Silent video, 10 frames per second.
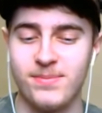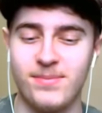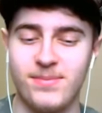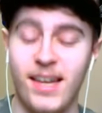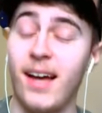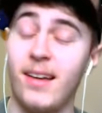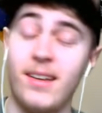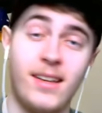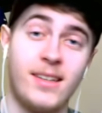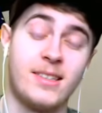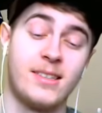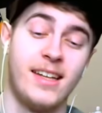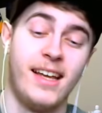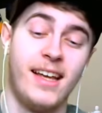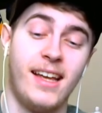Yeah, it is
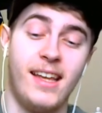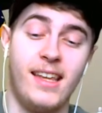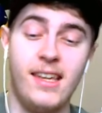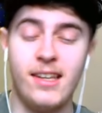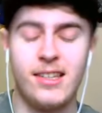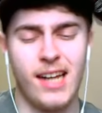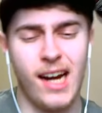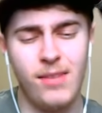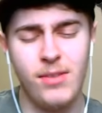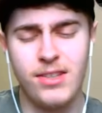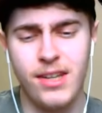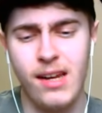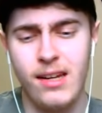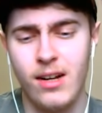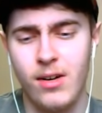he is kind of
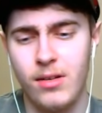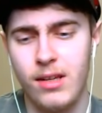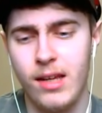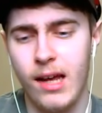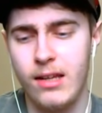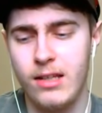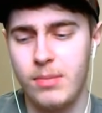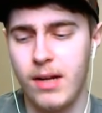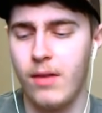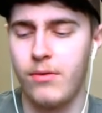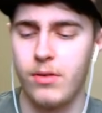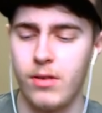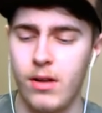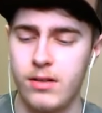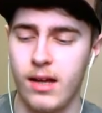insane. You know, yeah, he's been out for
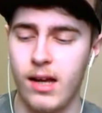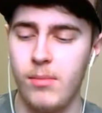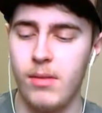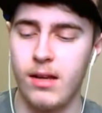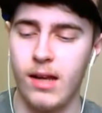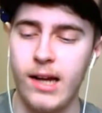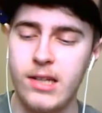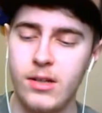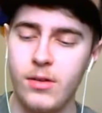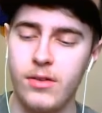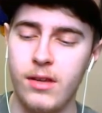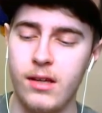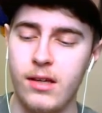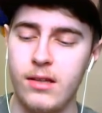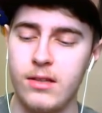a long time, and I still think
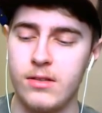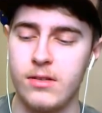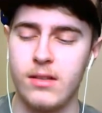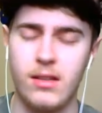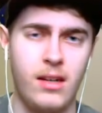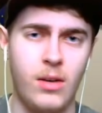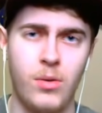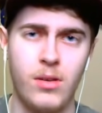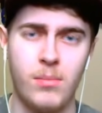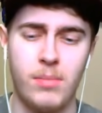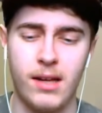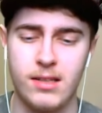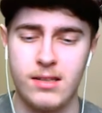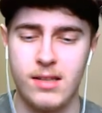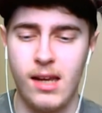he's you know one of the
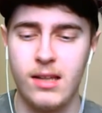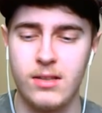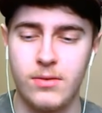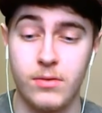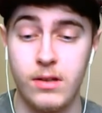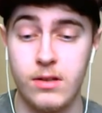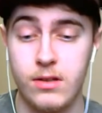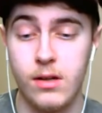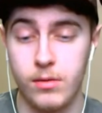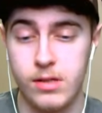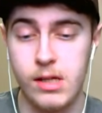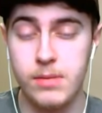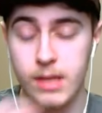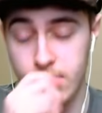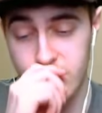best tanks for these you know
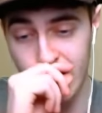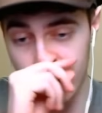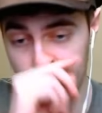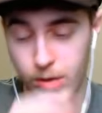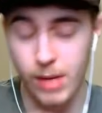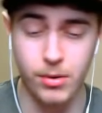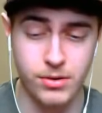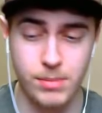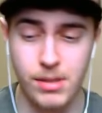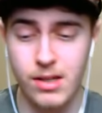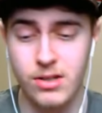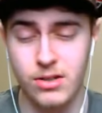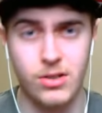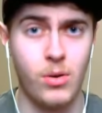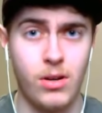teams like the Jedi and the Rebels. I mean, he's
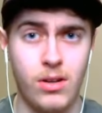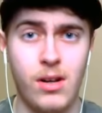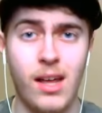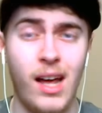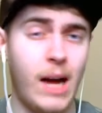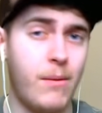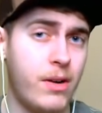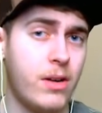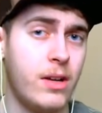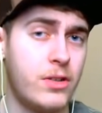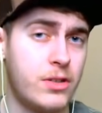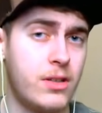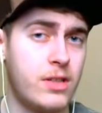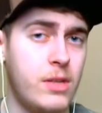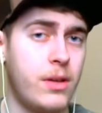just so good. I'm very interested
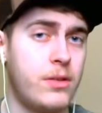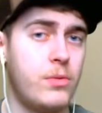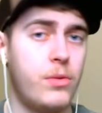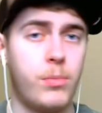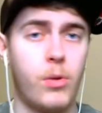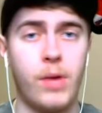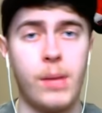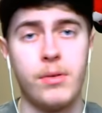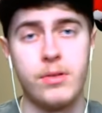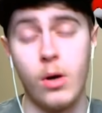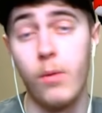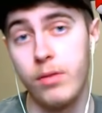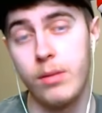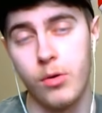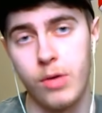to see what they do with more Rebels.
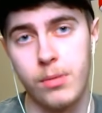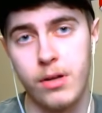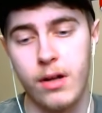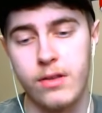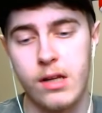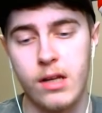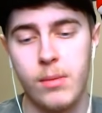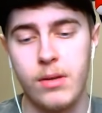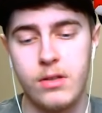Hopefully, more Rebel content coming, yeah.